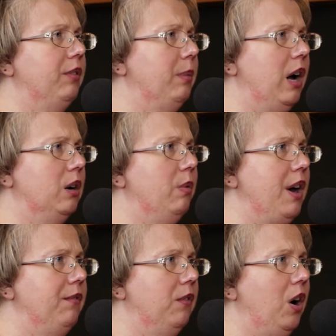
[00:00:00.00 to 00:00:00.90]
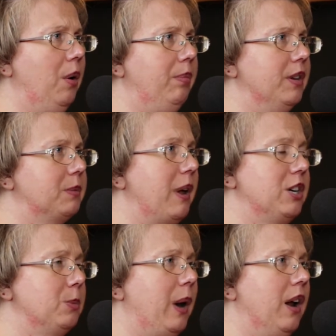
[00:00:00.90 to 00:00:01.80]
a block away from the
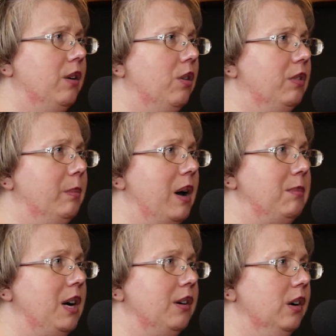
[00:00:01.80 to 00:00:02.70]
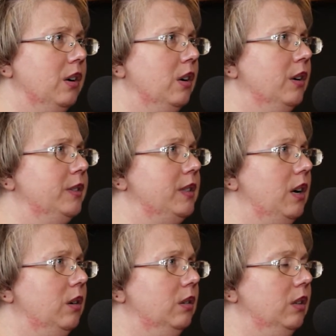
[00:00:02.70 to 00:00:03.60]
splash pad over by Mead.
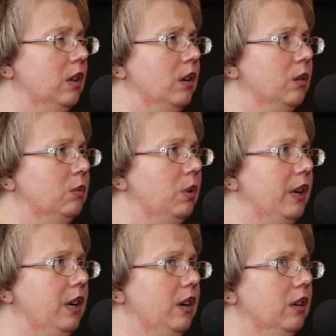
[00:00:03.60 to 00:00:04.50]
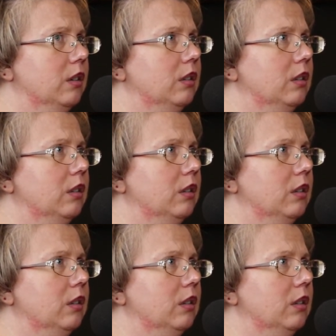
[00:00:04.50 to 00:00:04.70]
So really,